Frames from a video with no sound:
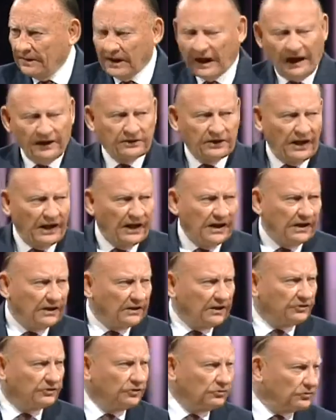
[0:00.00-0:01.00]
How could I
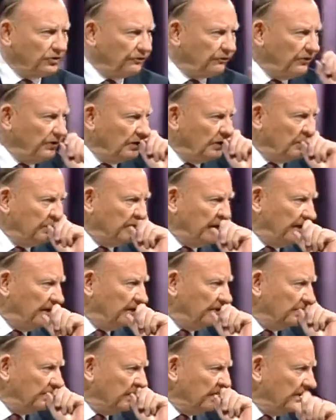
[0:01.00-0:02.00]
get you to feel
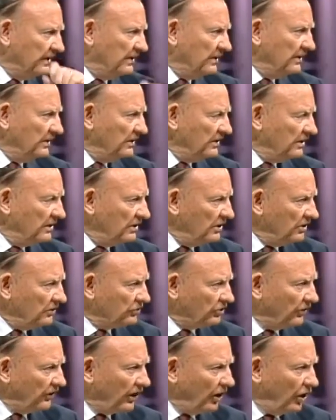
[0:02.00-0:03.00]
indebted
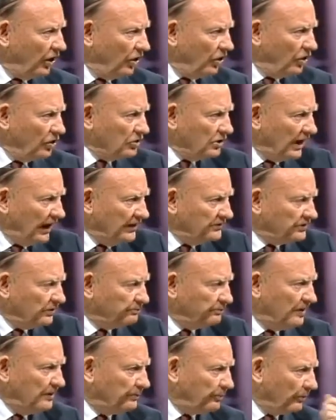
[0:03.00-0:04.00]
to the long lines
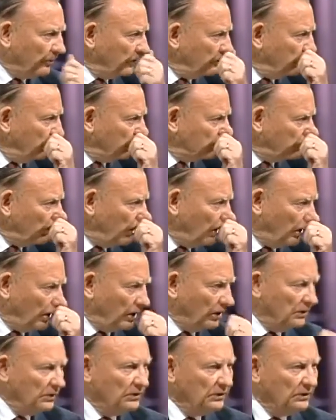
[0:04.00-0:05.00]
of people that we saw
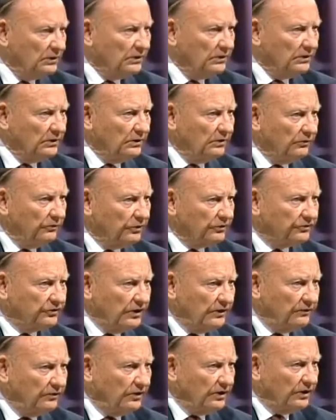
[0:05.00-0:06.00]

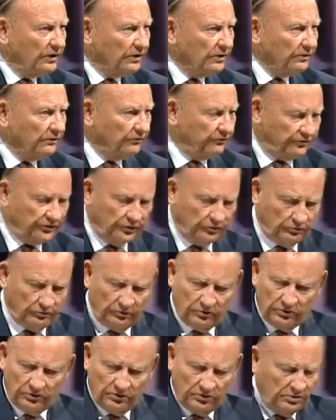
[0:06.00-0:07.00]
receiving their
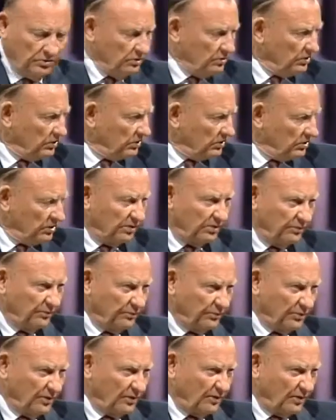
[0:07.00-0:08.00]
food,
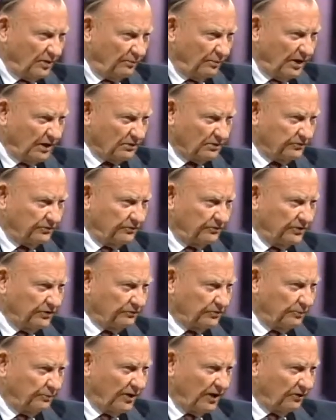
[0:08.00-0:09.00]
about
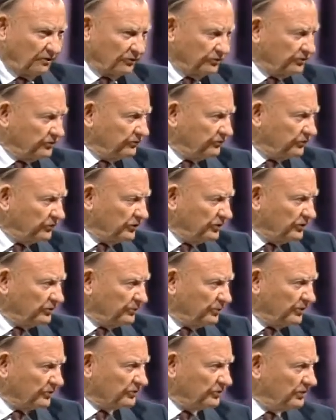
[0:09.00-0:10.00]
50 pounds for each
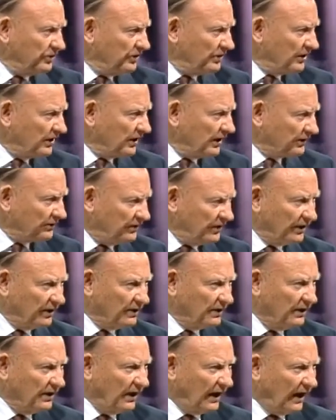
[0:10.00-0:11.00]
person, like that?
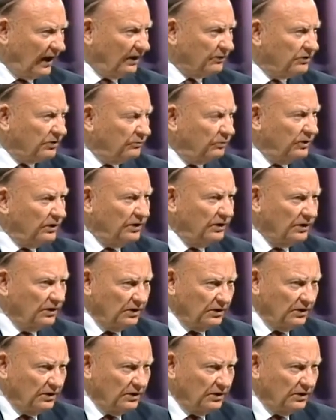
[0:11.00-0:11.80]
How could we